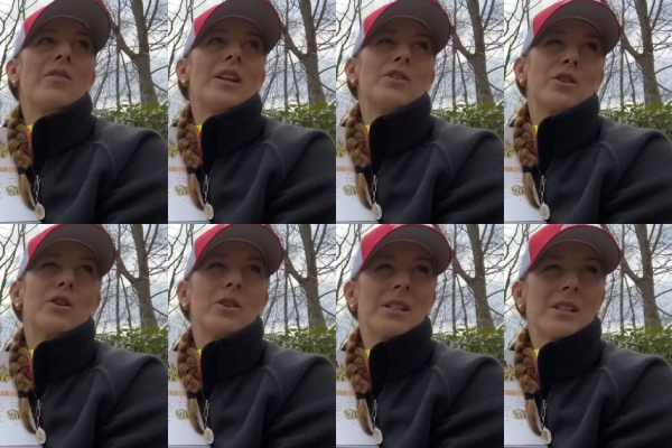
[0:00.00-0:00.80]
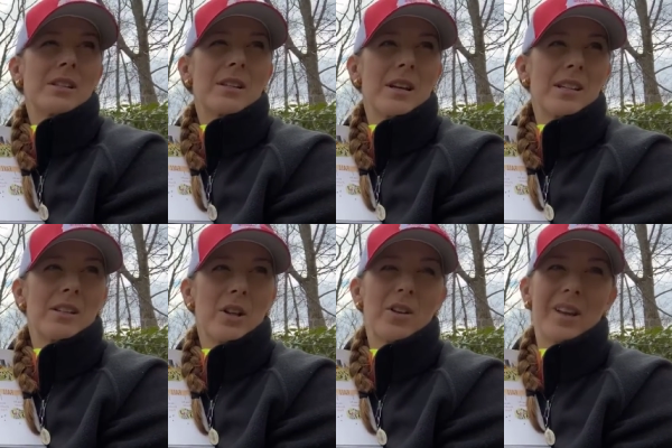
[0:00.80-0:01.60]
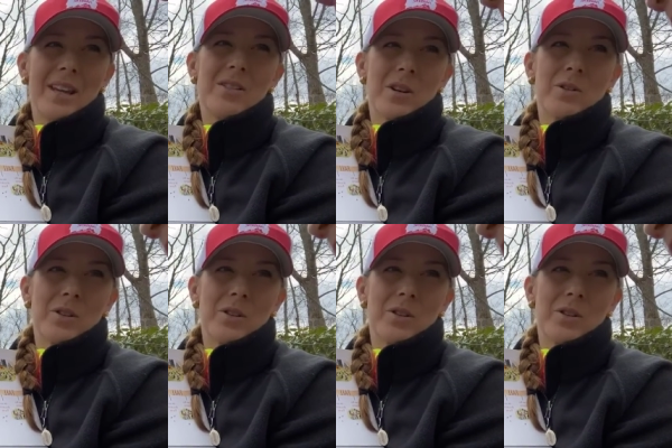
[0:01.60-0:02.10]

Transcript: that's true because because little kids don't